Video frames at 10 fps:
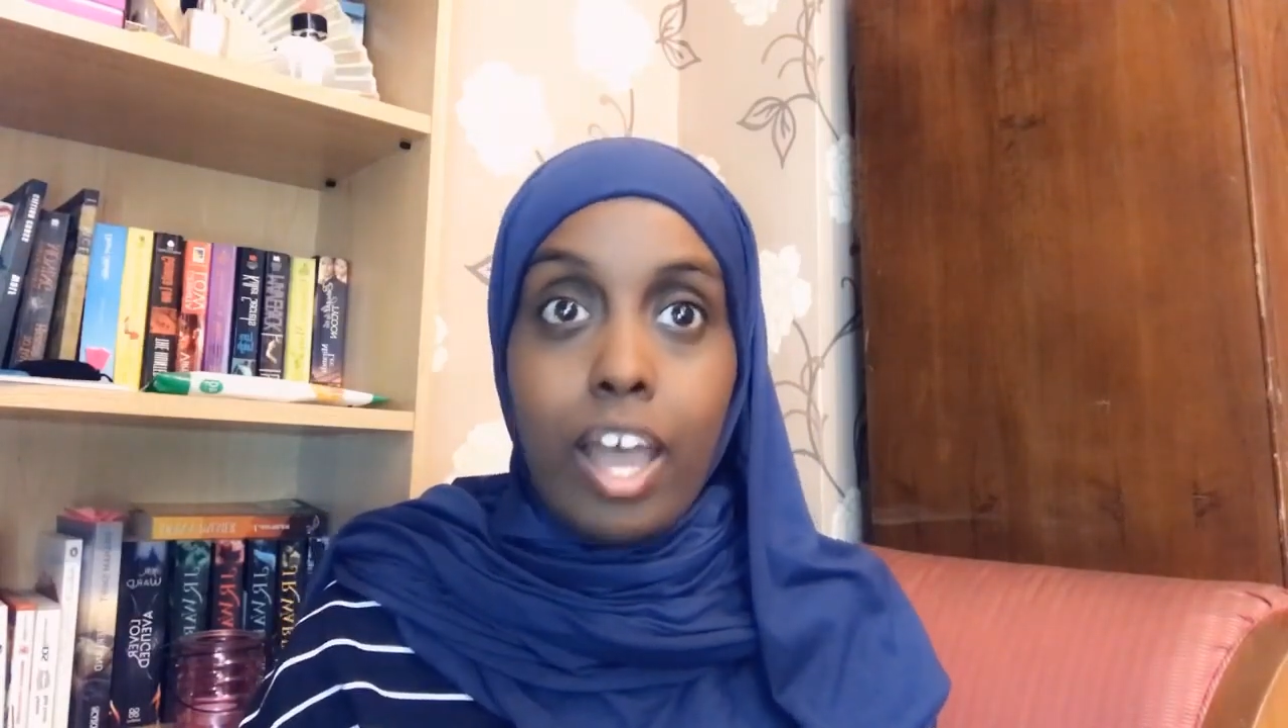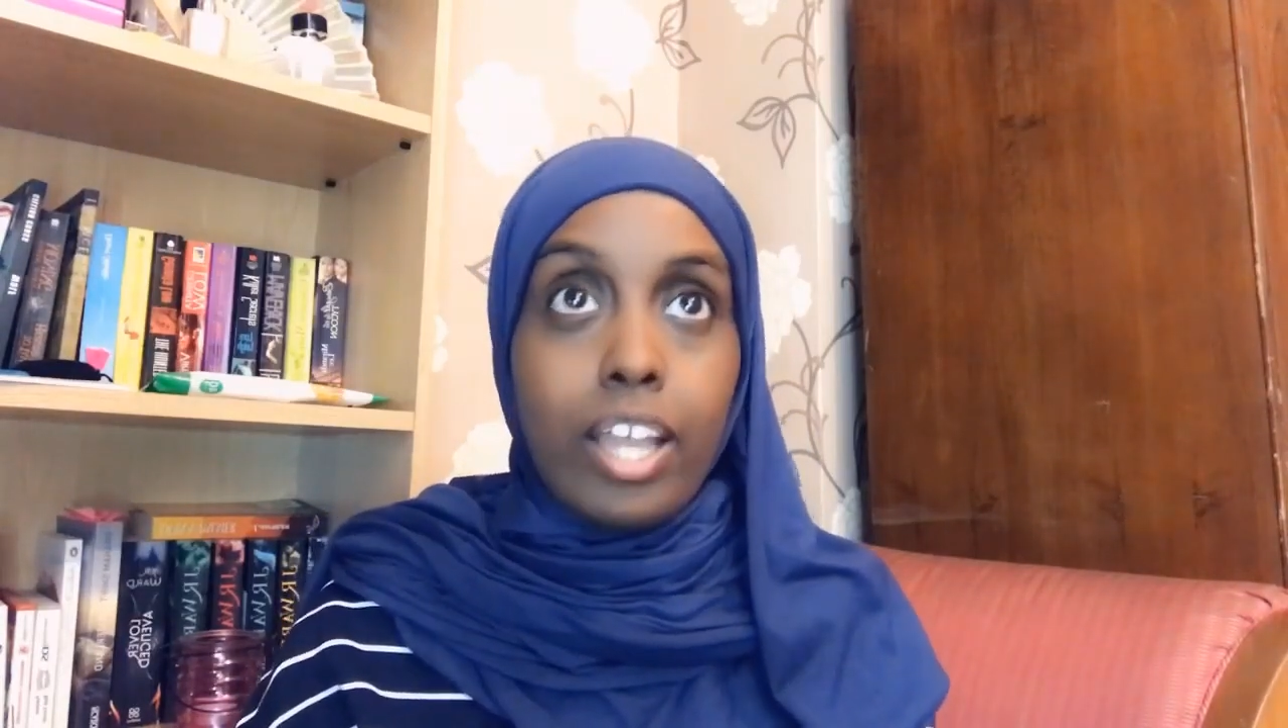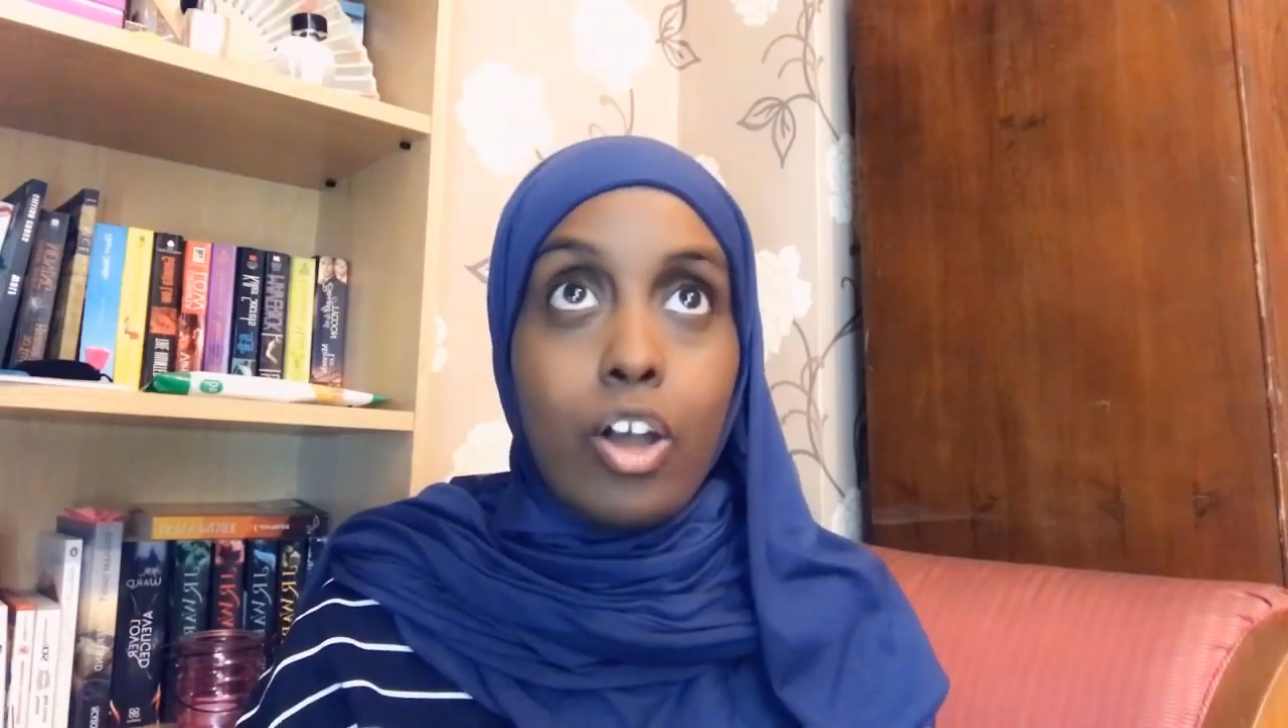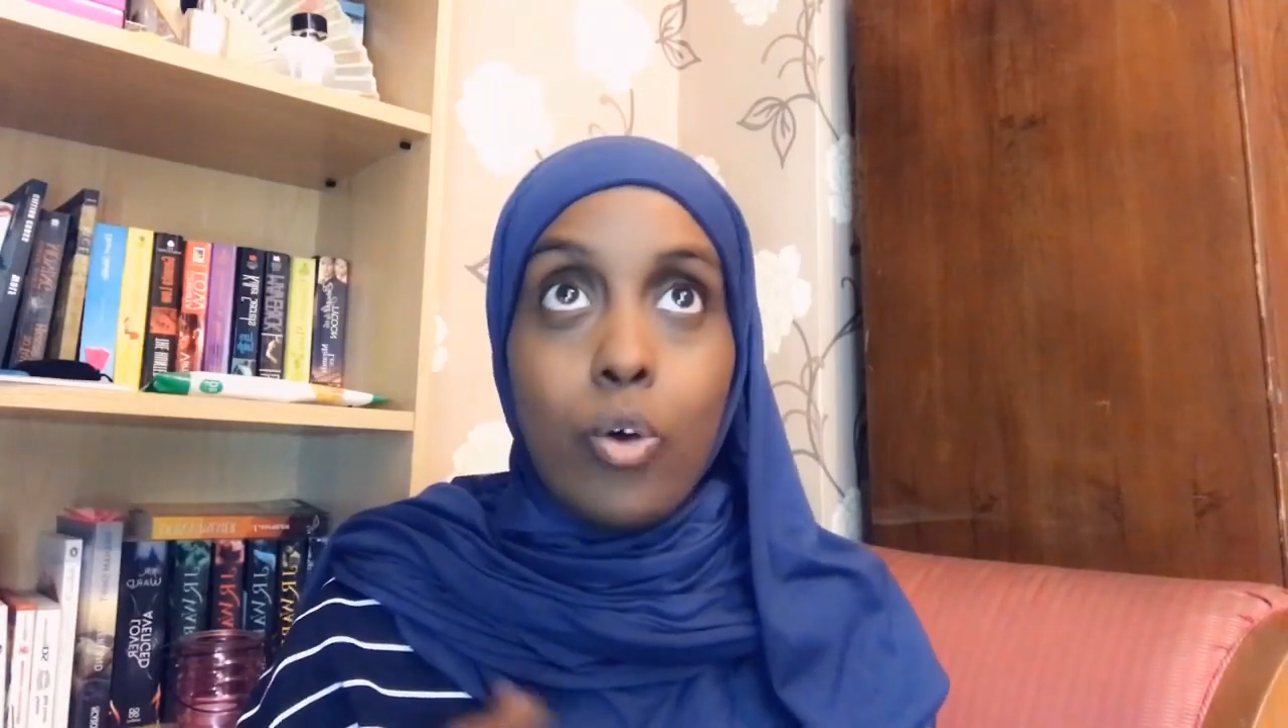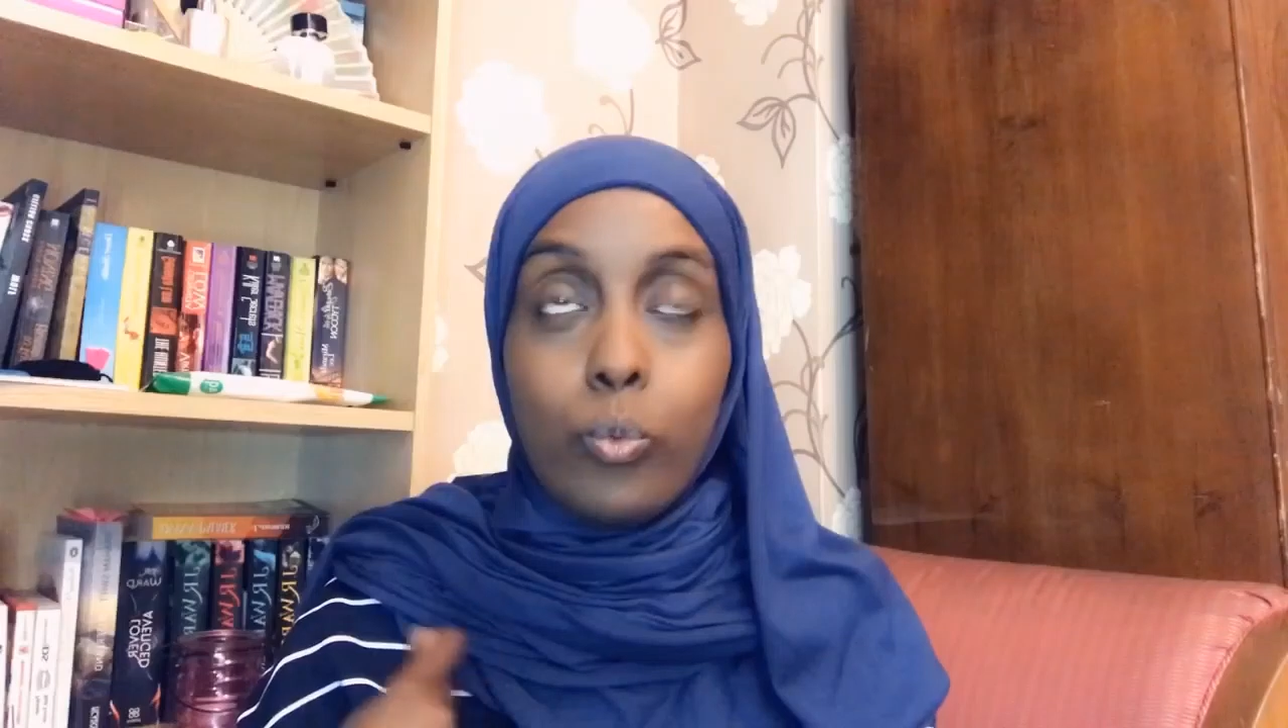
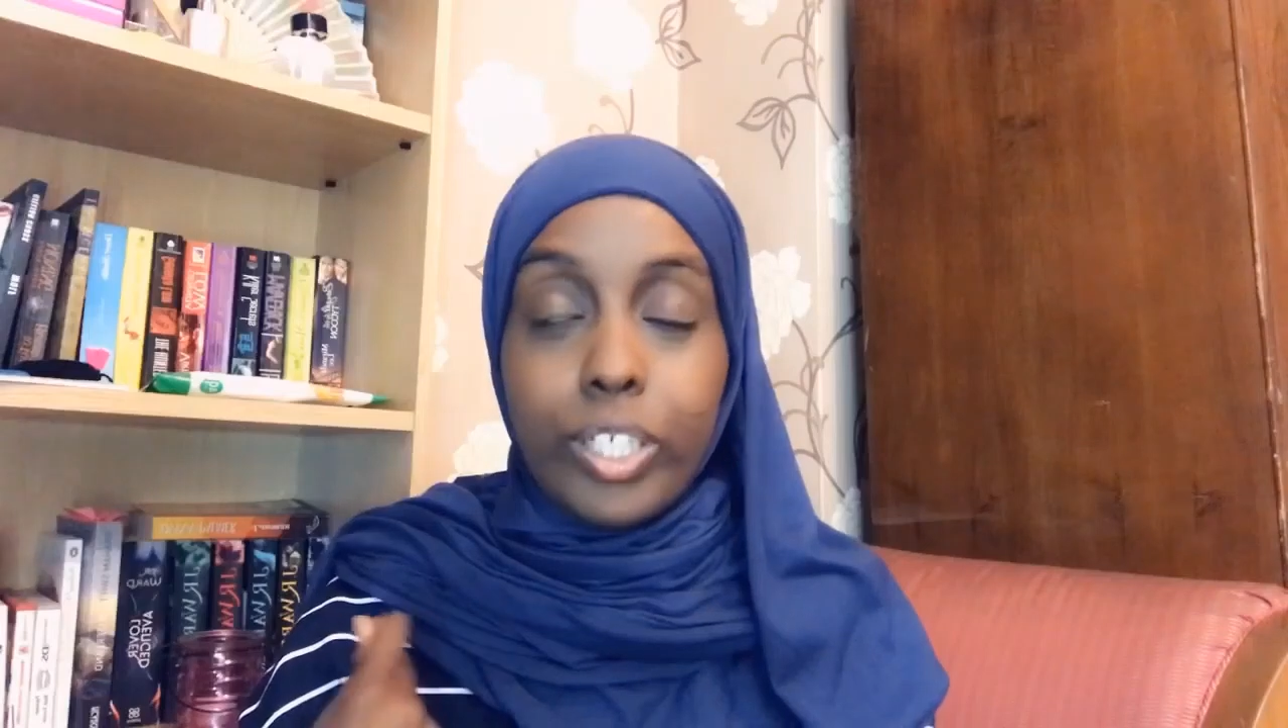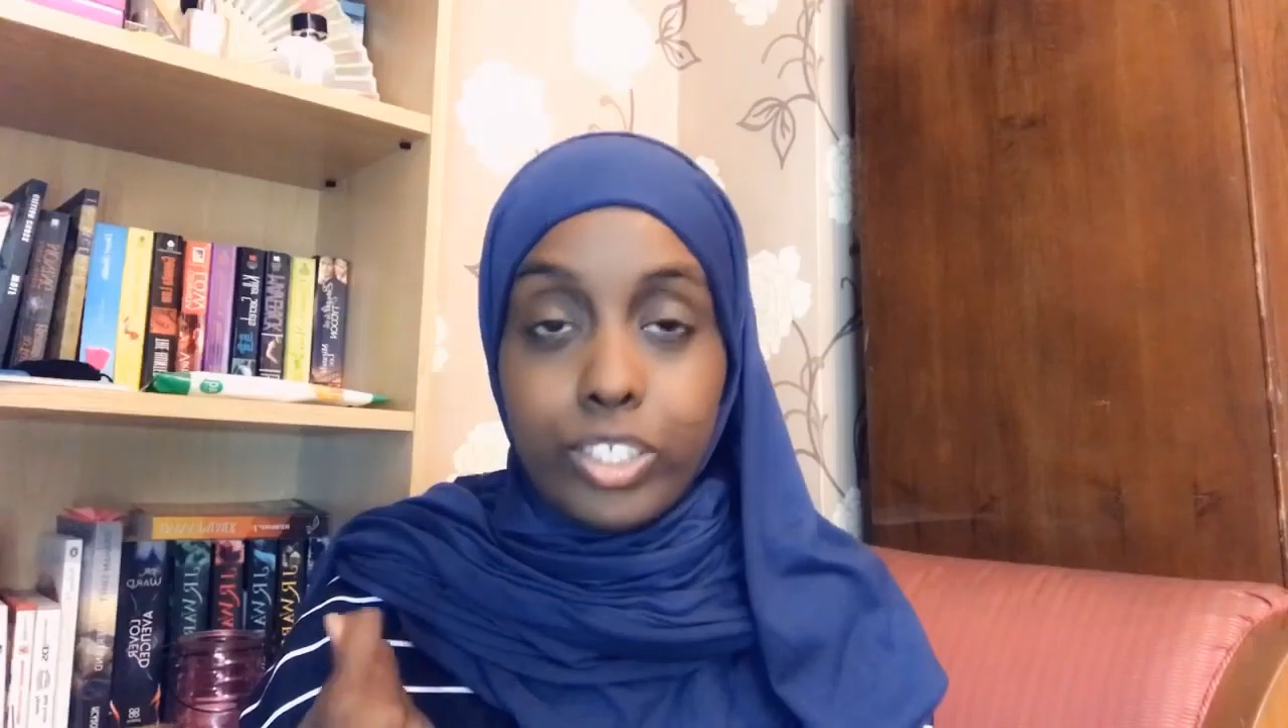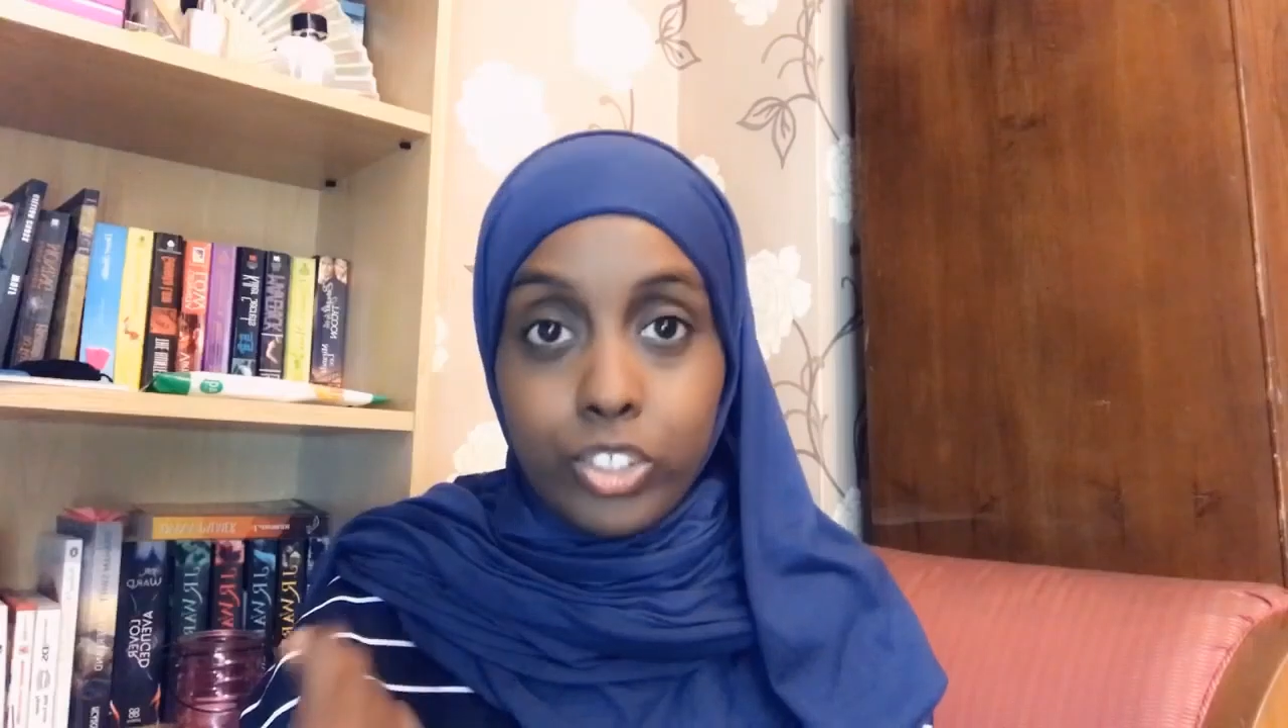I can't wait